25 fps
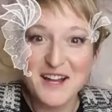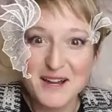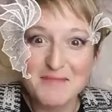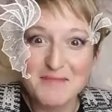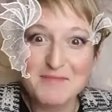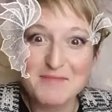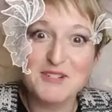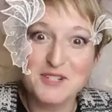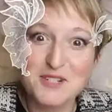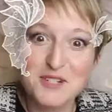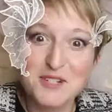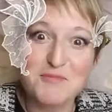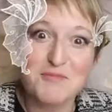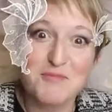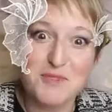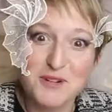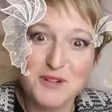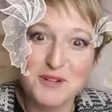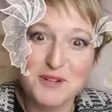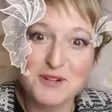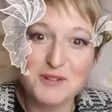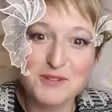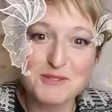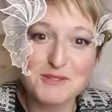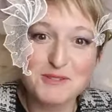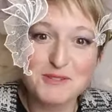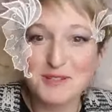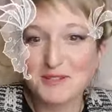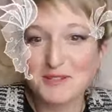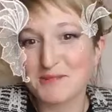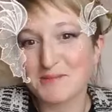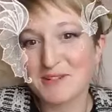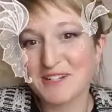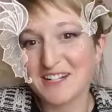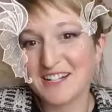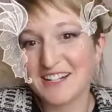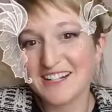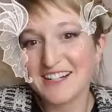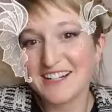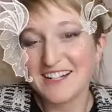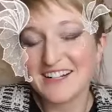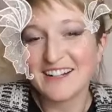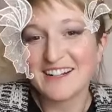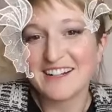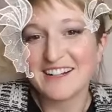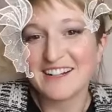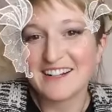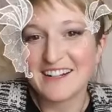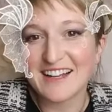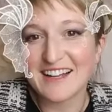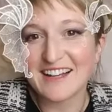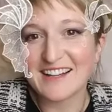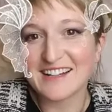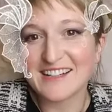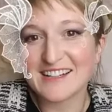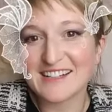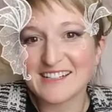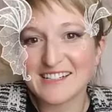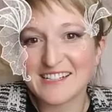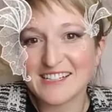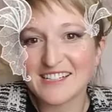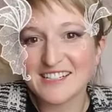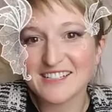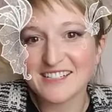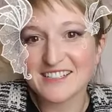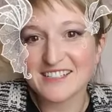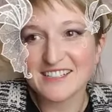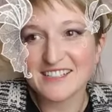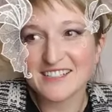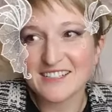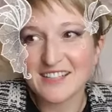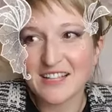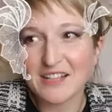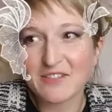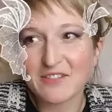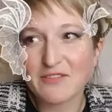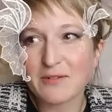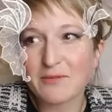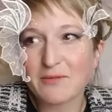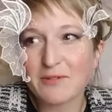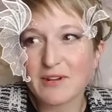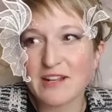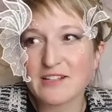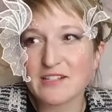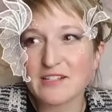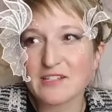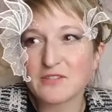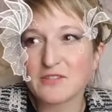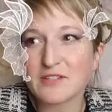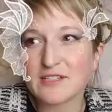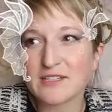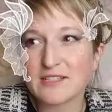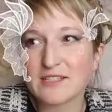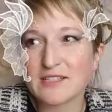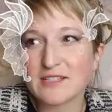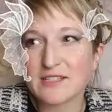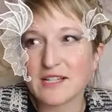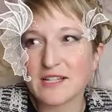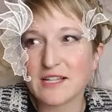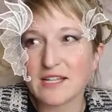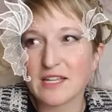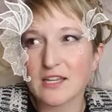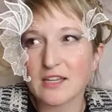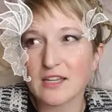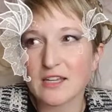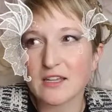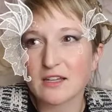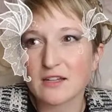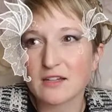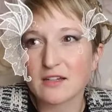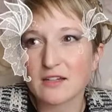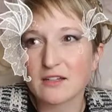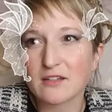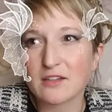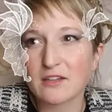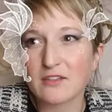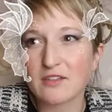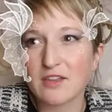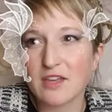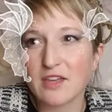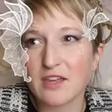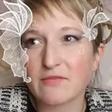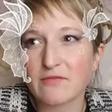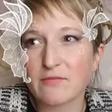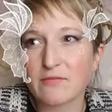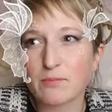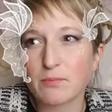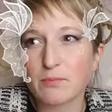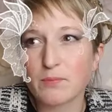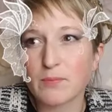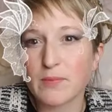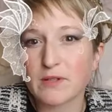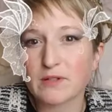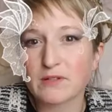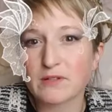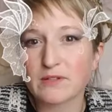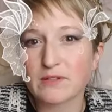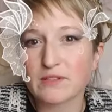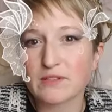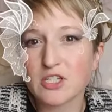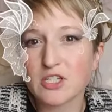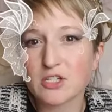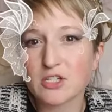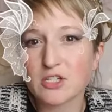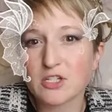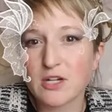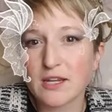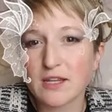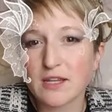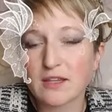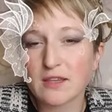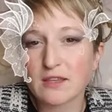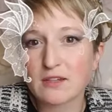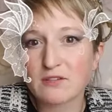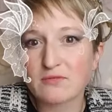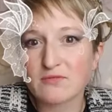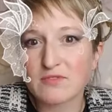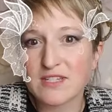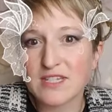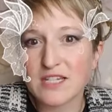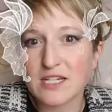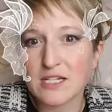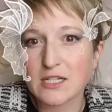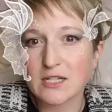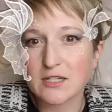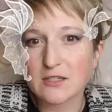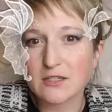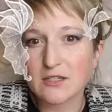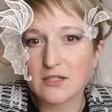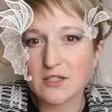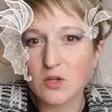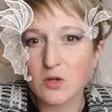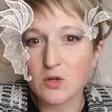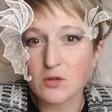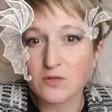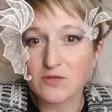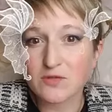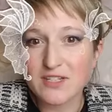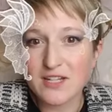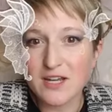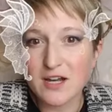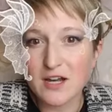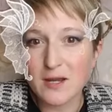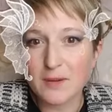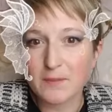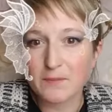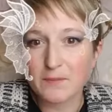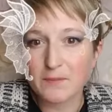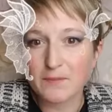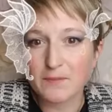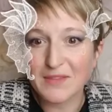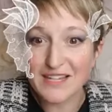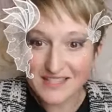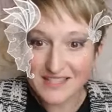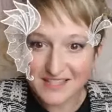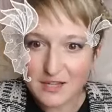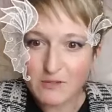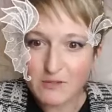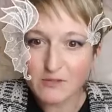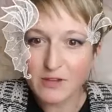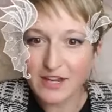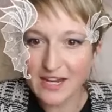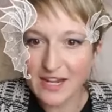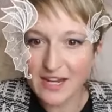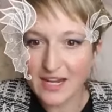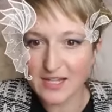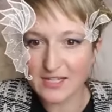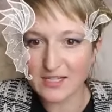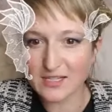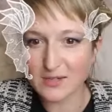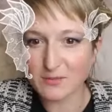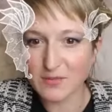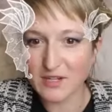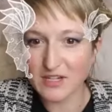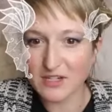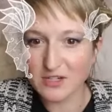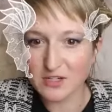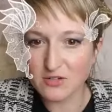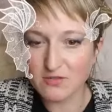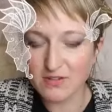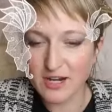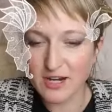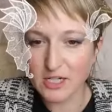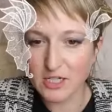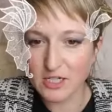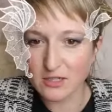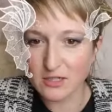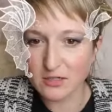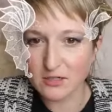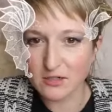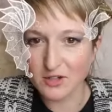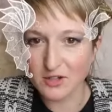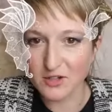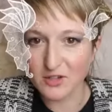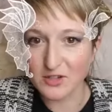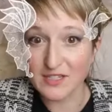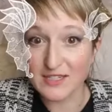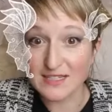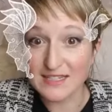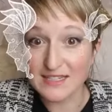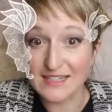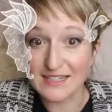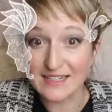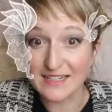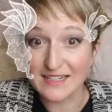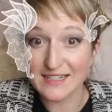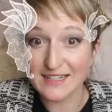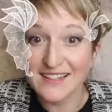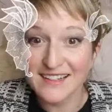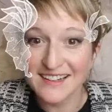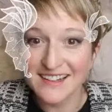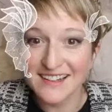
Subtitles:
I'm going to jump on a call with you in a minute. If anyone else feels like that they have built strength and resilience over time, let's see if I can get some interaction on this thing.